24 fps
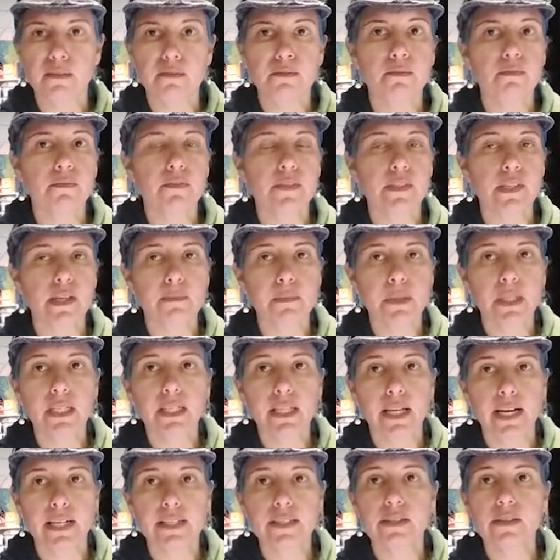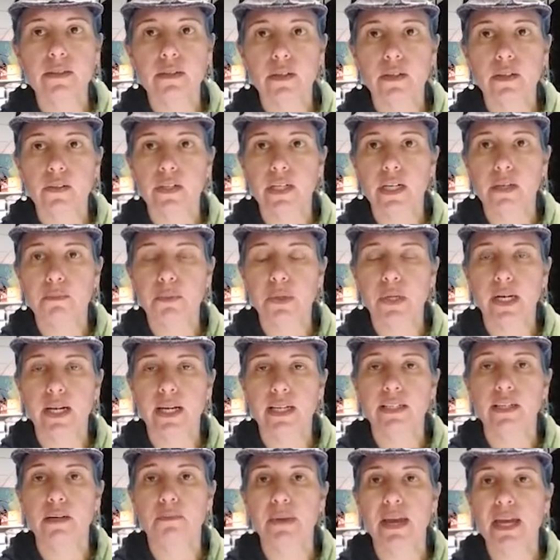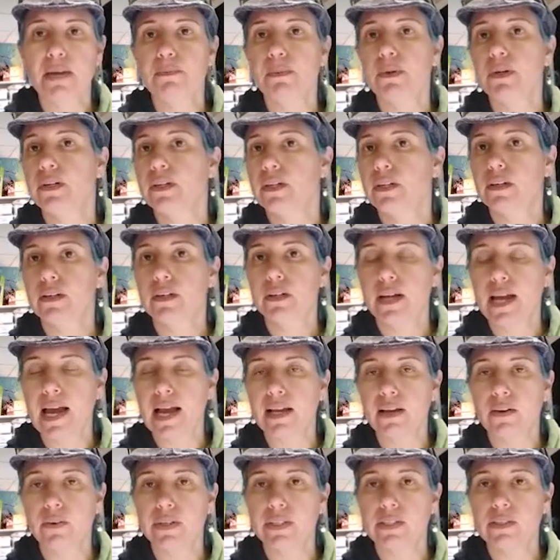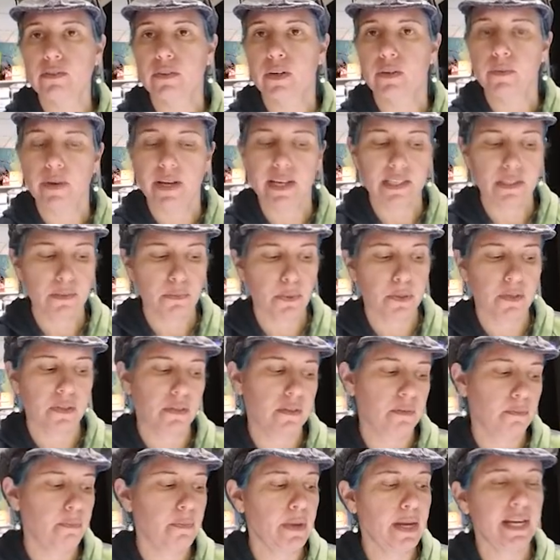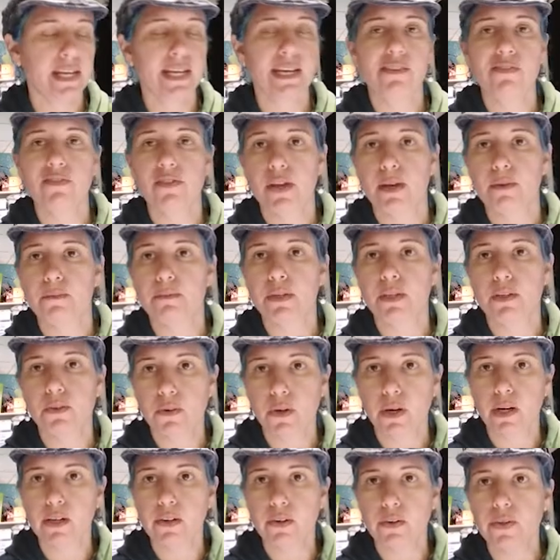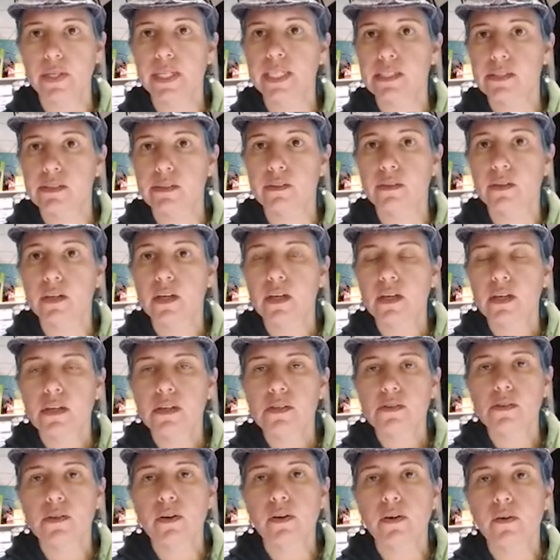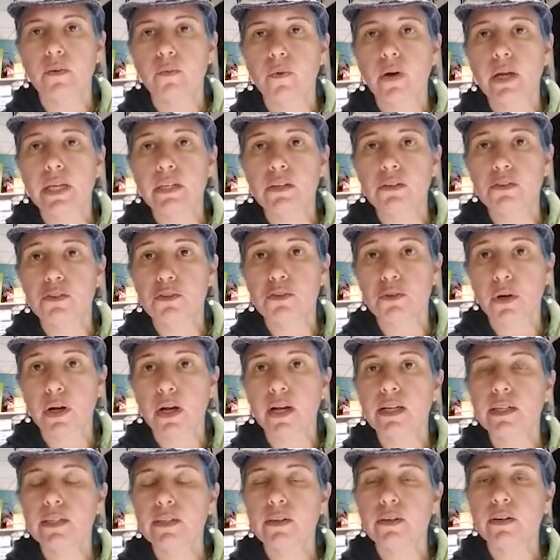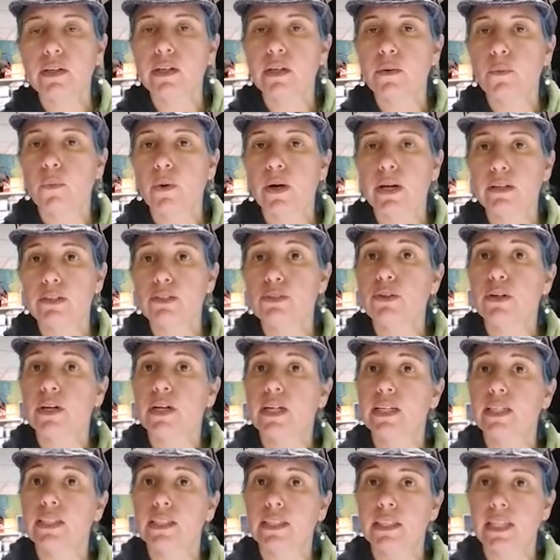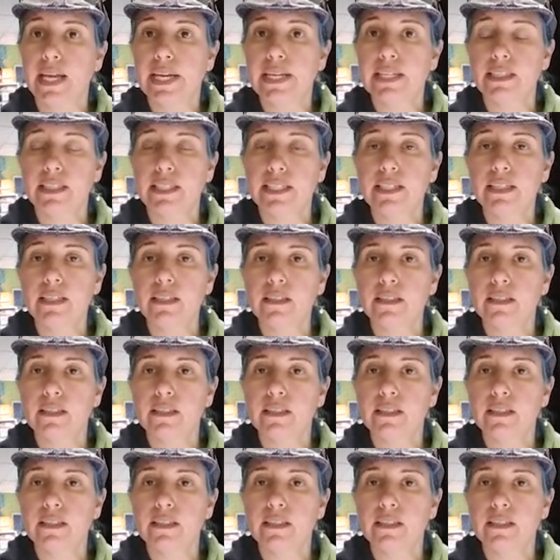Some of the lines you're going to put on your paper, you're not going to erase, but many of them you are going to. So when you draw, you're going to want to draw lightly.